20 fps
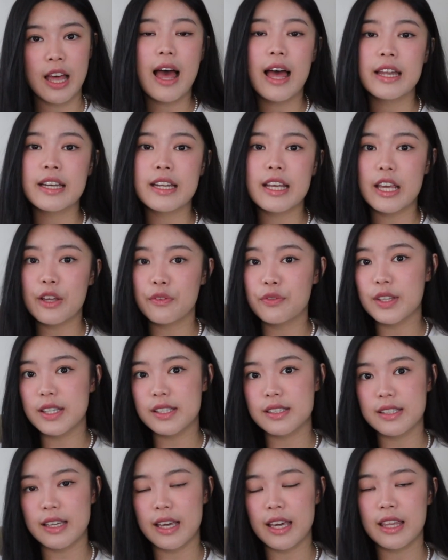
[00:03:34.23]
And if they
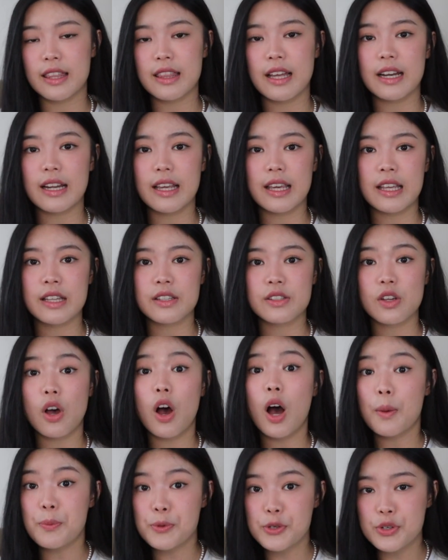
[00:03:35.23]
say that it's
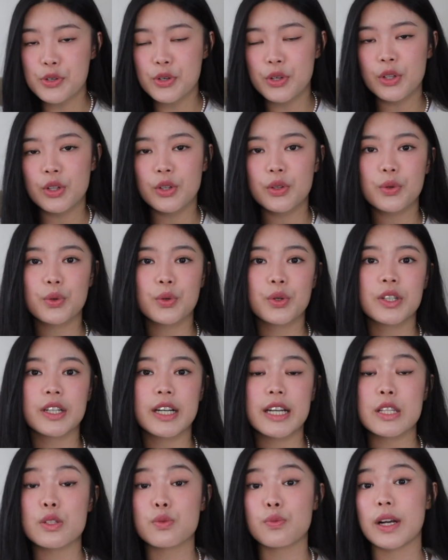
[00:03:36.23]
optional or
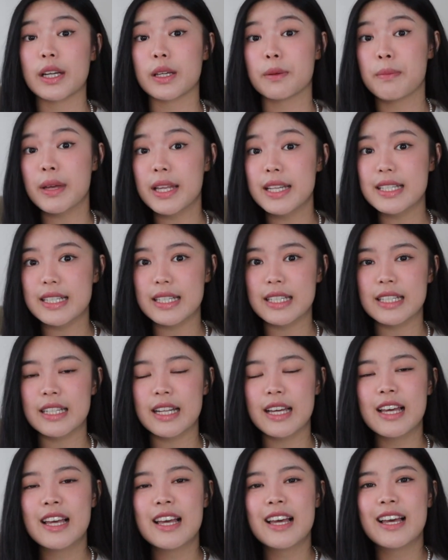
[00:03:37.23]
it's recommended,
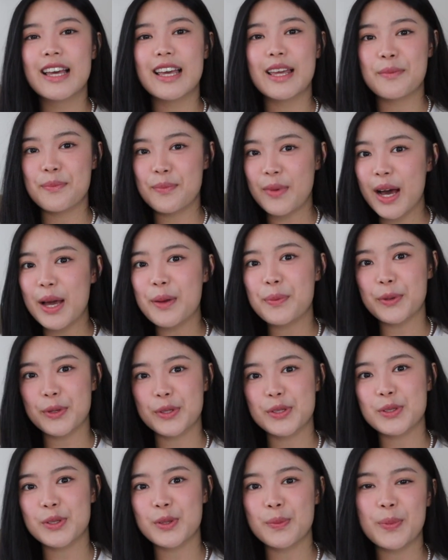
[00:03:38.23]
in my
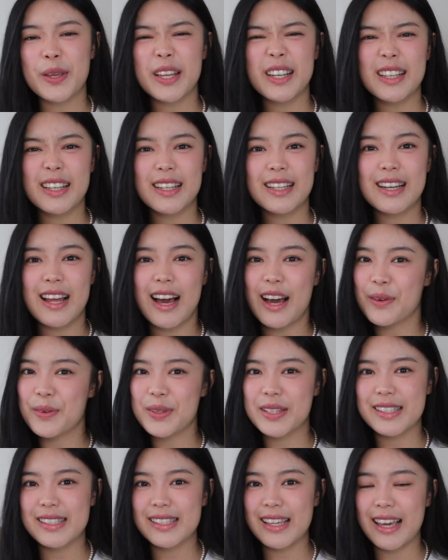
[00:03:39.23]
personal opinion, I
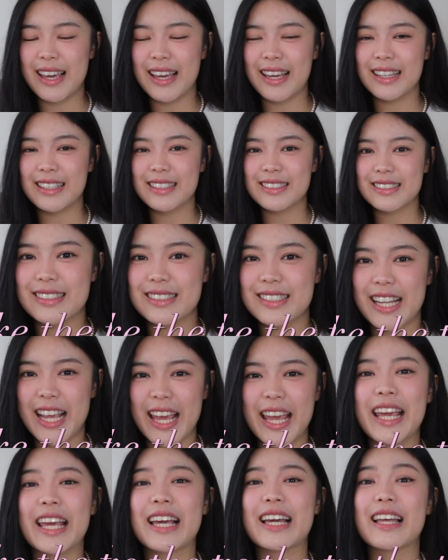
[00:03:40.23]
would say
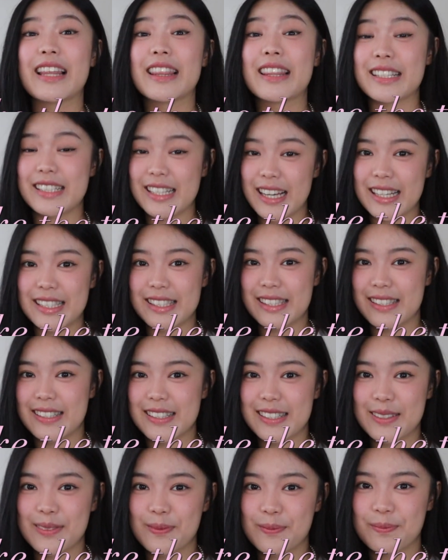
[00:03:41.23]
take the
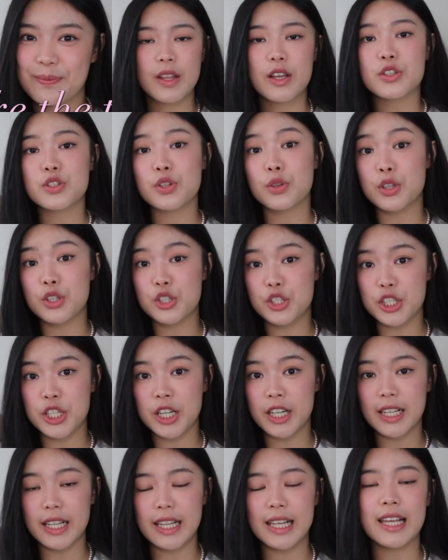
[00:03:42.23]
test. So the
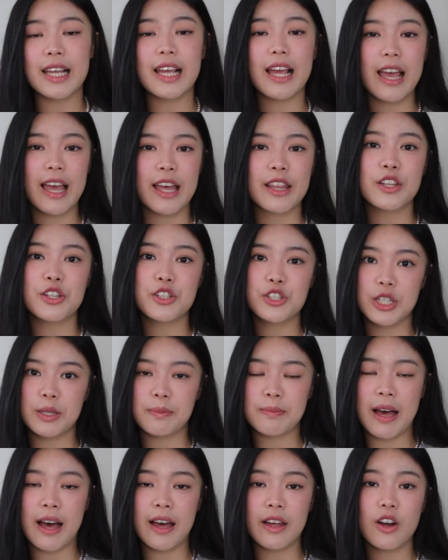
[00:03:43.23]
GRE and the
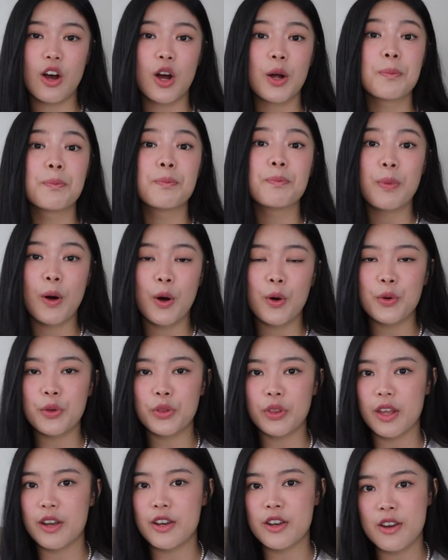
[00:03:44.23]
GMAT are
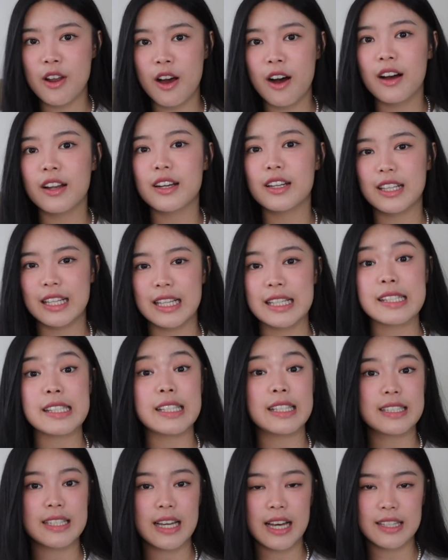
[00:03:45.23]
both not
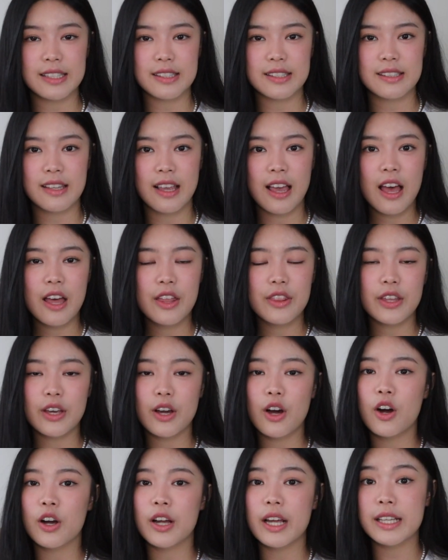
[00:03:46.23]
easy tests. They
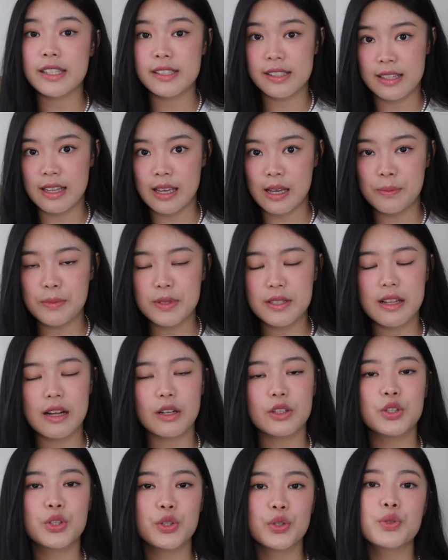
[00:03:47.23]
are exams
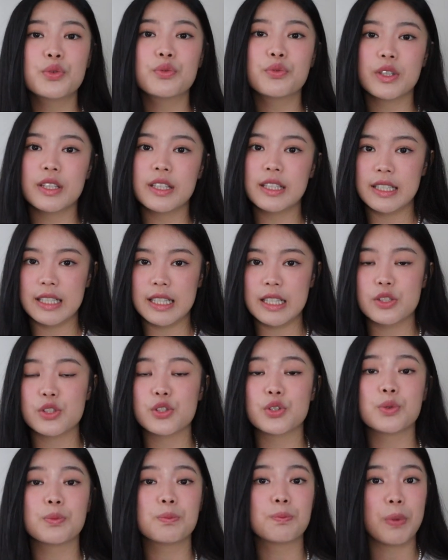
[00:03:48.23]
that you really need
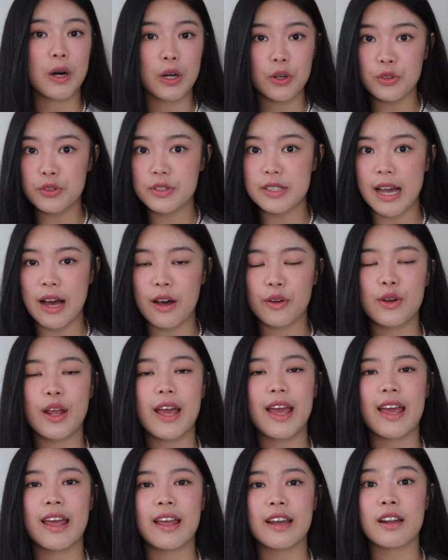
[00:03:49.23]
to buckle down
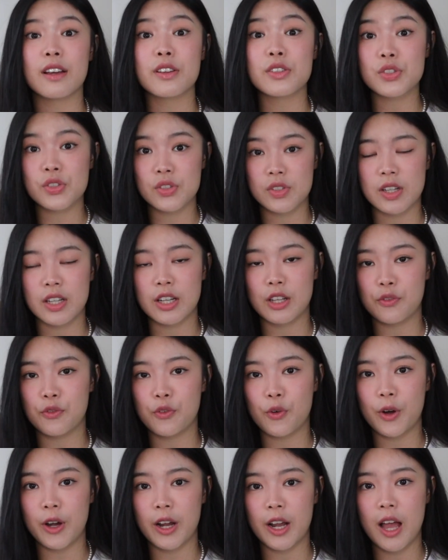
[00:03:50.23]
and study
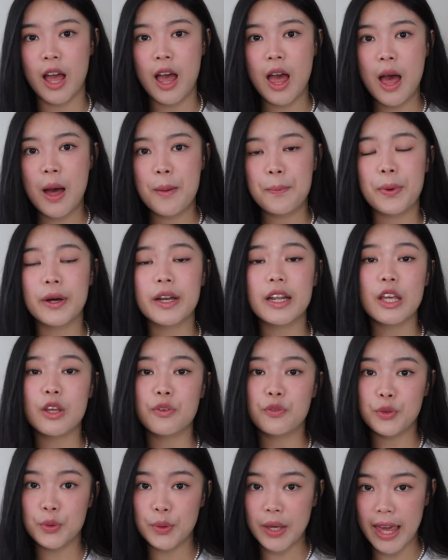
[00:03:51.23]
for. But
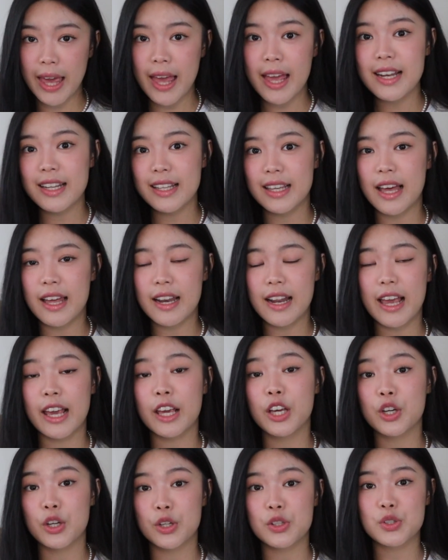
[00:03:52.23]
if you can get
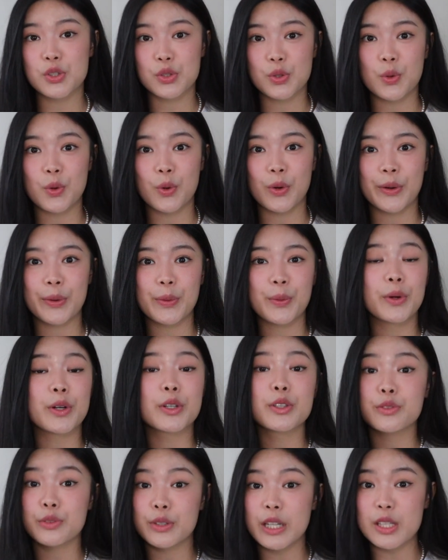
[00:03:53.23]
a good score or
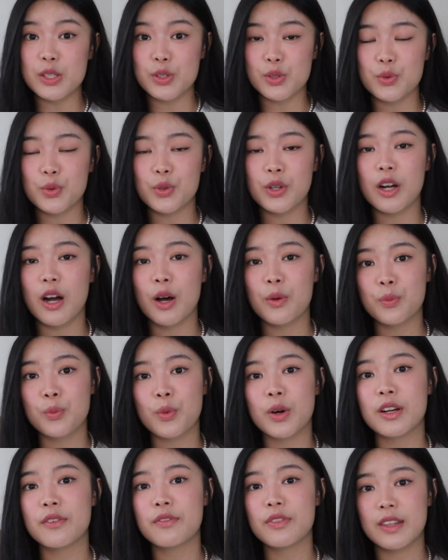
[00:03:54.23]
a great score on
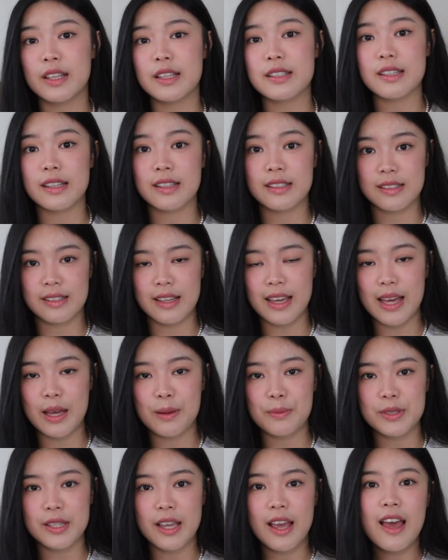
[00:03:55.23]
one of these
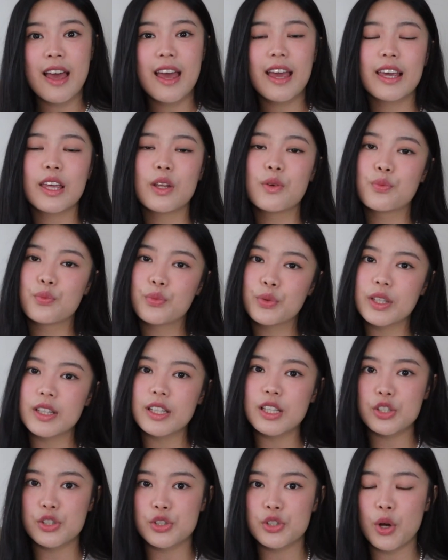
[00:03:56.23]
exams, it can
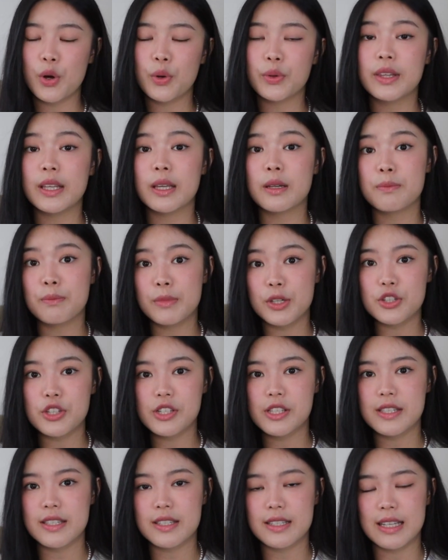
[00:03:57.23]
really show the
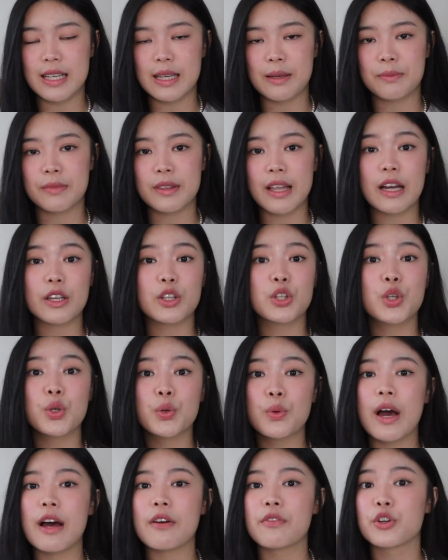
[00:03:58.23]
admissions team that
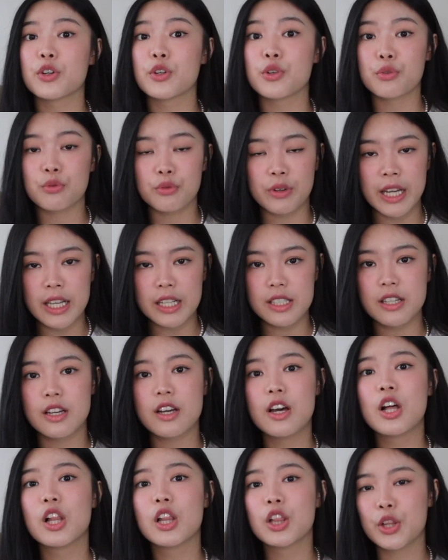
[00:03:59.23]
you have great
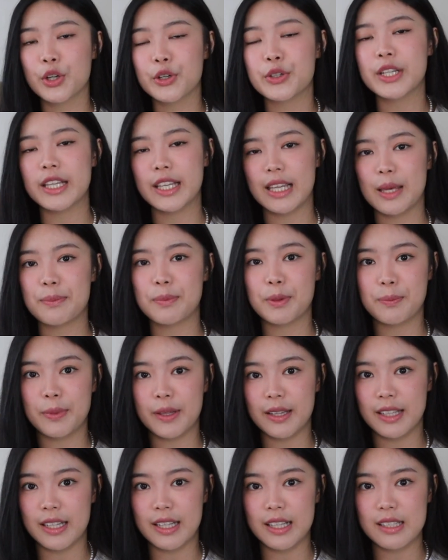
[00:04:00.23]
learning
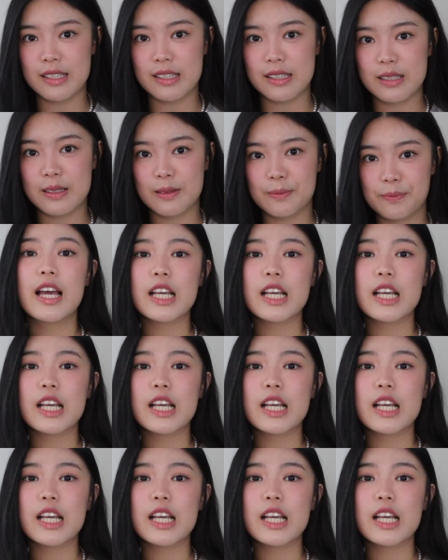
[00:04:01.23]
capabilities.